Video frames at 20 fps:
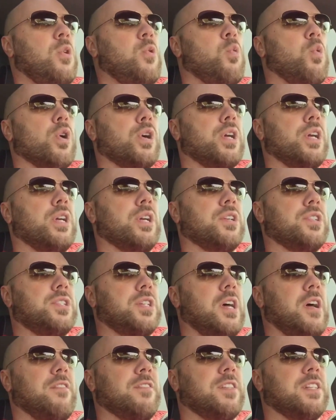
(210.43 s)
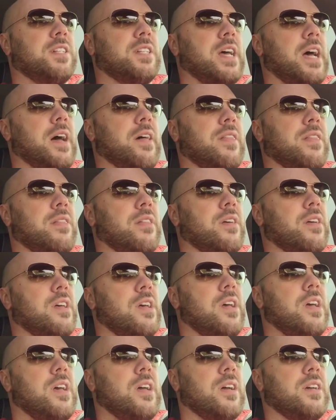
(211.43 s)
working yourself to death.
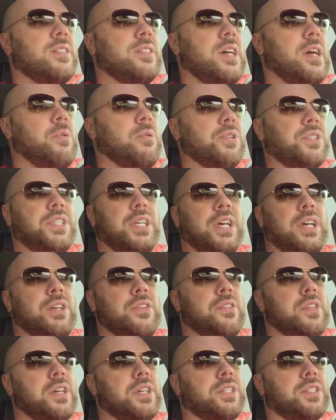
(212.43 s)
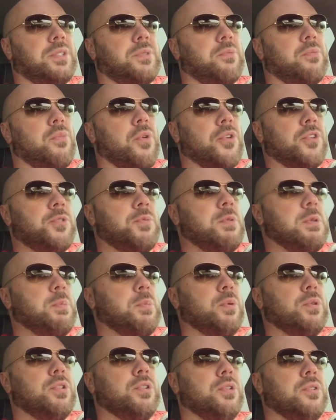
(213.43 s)
Because I will tell you this, most
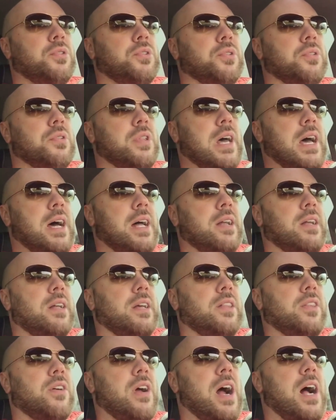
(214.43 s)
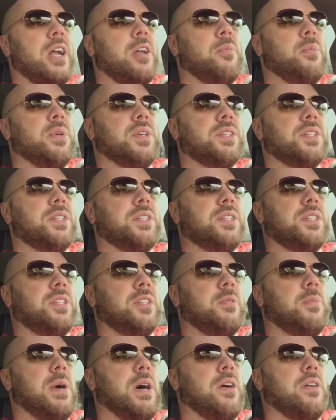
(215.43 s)
people do that, and they're out of business
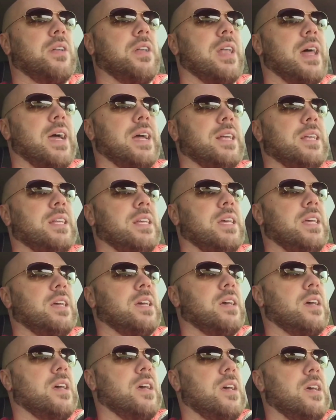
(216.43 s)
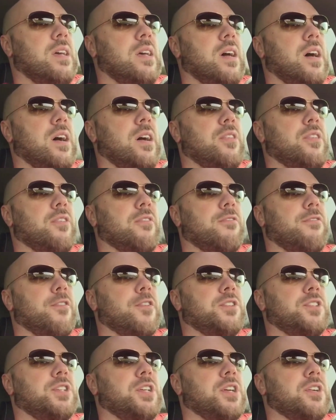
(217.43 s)
in about their
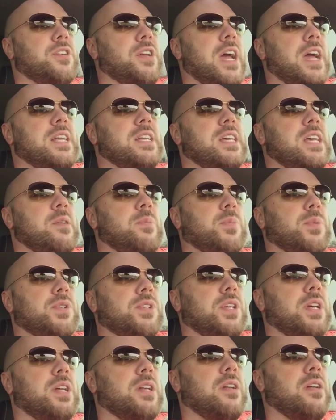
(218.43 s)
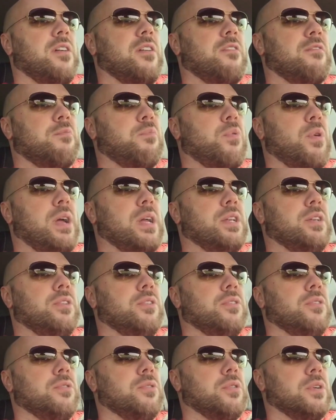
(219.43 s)
first year. 98% of brand
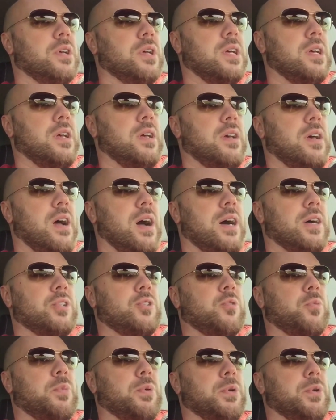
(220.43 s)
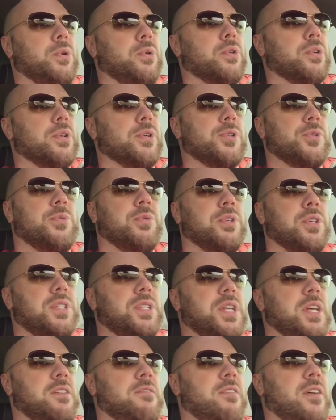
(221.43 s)
new entrepreneurs, real
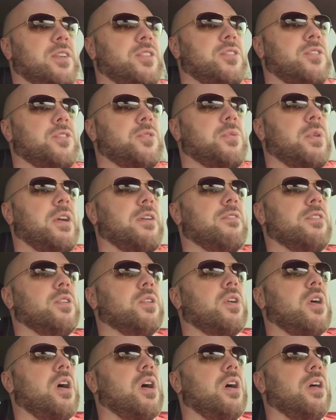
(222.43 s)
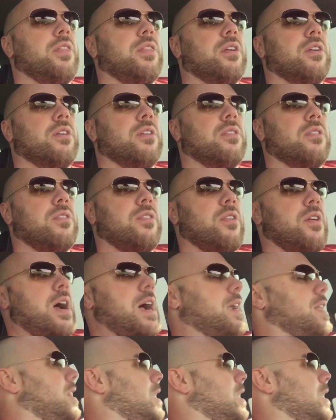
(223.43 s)
estate investors, whatever you call it, they're out